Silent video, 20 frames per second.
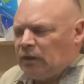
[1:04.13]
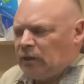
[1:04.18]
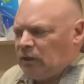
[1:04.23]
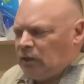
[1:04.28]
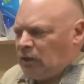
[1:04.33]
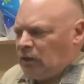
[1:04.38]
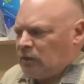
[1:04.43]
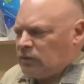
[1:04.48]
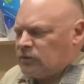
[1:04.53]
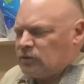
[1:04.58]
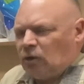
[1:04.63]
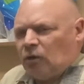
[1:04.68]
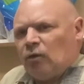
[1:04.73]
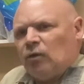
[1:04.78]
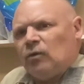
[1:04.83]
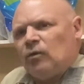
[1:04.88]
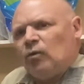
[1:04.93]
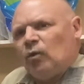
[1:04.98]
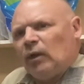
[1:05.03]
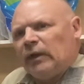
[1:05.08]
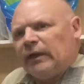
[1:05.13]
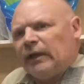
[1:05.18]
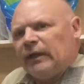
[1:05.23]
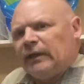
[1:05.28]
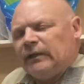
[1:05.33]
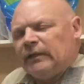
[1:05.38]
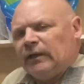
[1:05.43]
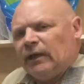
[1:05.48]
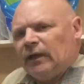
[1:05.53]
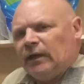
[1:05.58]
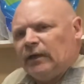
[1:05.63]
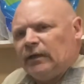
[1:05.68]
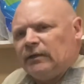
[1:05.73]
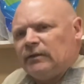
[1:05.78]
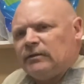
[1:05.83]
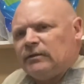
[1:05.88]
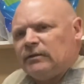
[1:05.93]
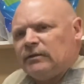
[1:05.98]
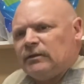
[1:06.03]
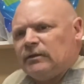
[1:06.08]
So what I
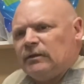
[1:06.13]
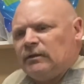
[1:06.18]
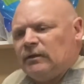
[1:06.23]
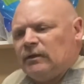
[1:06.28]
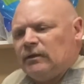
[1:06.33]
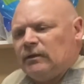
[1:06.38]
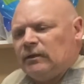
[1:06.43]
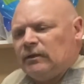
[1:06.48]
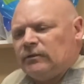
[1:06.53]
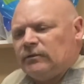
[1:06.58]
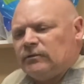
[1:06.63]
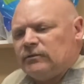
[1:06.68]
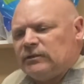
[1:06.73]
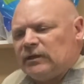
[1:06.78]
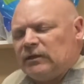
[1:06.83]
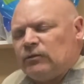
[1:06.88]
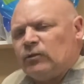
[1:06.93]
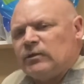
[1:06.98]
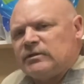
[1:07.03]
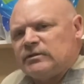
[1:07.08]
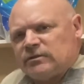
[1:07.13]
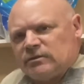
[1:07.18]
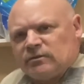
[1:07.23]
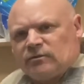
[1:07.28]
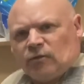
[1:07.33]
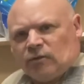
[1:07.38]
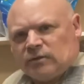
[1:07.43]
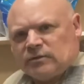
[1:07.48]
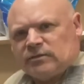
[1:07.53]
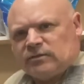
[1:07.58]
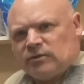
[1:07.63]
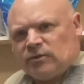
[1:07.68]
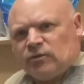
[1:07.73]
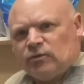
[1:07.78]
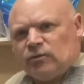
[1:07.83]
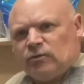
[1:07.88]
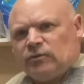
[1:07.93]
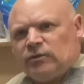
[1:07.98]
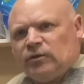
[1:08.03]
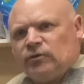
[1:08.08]
did was, of course,
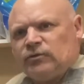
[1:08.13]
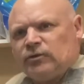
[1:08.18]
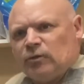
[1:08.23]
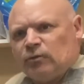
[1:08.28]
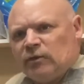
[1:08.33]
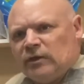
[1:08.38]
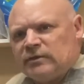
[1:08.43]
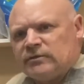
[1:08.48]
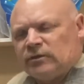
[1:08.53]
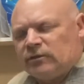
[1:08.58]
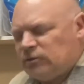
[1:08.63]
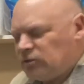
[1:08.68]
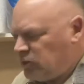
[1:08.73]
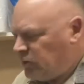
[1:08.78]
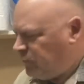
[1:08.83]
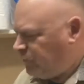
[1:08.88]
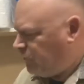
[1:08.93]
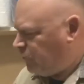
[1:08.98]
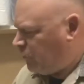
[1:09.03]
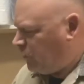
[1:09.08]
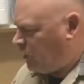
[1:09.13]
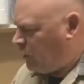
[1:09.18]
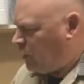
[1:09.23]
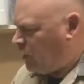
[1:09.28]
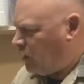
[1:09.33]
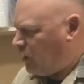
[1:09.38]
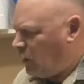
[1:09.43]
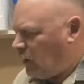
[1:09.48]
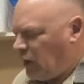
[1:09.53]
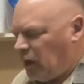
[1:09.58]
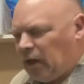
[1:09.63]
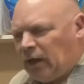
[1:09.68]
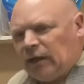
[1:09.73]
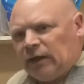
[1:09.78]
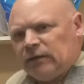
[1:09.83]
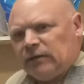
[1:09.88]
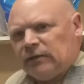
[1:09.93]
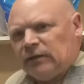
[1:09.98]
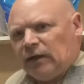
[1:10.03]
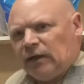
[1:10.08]
do YouTube research.
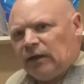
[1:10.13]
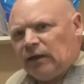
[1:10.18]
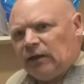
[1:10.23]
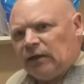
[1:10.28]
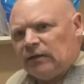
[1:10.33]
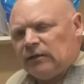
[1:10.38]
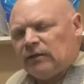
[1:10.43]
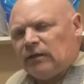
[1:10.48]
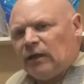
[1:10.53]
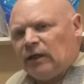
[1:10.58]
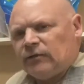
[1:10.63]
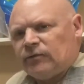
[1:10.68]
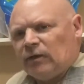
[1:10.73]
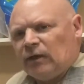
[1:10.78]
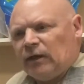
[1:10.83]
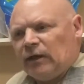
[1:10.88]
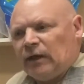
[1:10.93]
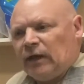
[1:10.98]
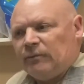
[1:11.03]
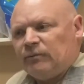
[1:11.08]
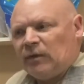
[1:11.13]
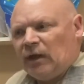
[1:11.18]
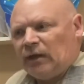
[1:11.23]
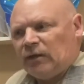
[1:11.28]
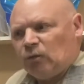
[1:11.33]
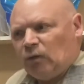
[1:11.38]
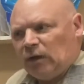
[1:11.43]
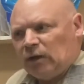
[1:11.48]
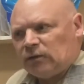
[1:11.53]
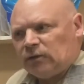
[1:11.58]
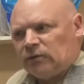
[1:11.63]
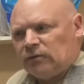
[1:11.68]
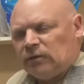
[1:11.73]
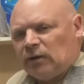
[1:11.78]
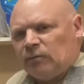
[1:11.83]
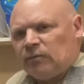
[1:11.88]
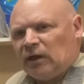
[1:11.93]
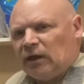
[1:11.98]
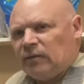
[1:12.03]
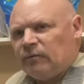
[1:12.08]
And I thought, I'm not a welder,
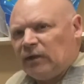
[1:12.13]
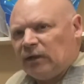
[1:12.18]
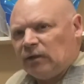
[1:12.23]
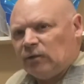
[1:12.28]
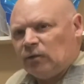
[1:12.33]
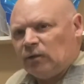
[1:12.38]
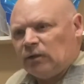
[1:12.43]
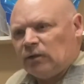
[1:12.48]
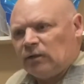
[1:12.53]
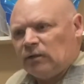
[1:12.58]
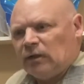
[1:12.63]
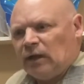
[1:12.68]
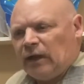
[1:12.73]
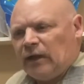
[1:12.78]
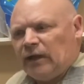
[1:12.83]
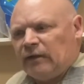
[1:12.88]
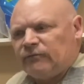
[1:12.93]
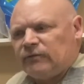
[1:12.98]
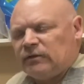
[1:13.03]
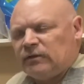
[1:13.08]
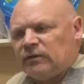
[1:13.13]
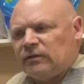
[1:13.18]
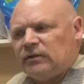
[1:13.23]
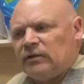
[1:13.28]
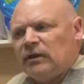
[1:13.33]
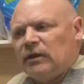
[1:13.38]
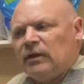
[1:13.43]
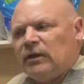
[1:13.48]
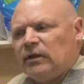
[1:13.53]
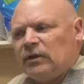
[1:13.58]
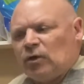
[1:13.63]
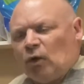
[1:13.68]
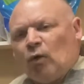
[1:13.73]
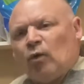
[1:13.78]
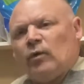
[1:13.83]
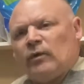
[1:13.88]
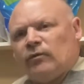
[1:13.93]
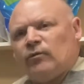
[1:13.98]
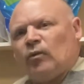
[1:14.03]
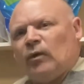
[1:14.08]
I'm not a metal worker, I have to go
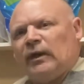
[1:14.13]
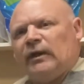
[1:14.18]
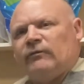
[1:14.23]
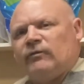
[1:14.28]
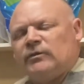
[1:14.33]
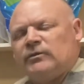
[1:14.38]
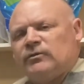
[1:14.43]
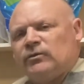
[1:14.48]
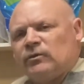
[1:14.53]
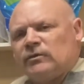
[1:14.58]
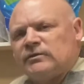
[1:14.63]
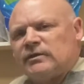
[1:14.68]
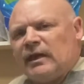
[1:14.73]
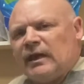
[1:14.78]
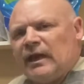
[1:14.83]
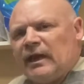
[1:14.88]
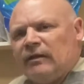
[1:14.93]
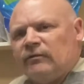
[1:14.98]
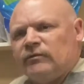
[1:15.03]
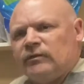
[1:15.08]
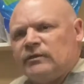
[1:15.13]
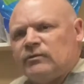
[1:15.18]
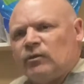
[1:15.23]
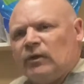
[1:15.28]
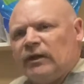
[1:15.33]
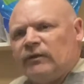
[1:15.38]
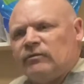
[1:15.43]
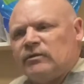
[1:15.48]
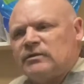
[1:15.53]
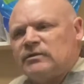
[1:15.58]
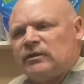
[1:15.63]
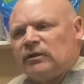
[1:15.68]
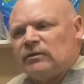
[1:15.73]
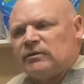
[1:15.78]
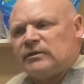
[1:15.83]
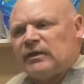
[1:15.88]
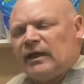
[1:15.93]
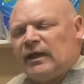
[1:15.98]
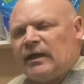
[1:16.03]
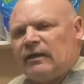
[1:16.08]
with whatever tools I have and whatever skills
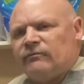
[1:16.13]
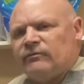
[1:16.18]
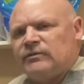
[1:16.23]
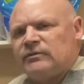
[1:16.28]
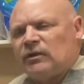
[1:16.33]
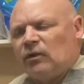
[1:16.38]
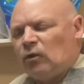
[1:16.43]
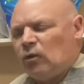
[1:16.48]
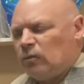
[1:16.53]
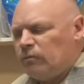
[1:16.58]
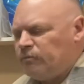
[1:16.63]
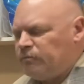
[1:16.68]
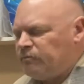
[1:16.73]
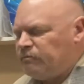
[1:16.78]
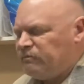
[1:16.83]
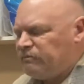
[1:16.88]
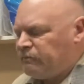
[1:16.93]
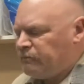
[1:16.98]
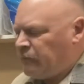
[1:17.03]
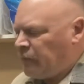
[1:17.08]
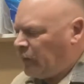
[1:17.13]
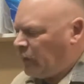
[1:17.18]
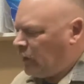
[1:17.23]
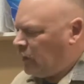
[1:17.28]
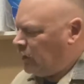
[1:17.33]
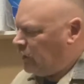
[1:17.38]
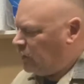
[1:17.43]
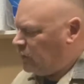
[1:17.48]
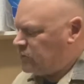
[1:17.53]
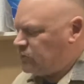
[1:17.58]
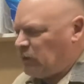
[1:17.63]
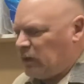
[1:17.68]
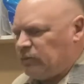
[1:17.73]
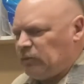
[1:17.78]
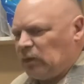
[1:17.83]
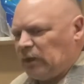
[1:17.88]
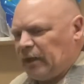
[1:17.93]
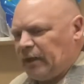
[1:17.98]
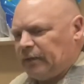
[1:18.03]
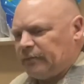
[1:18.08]
I have. So here's my plan.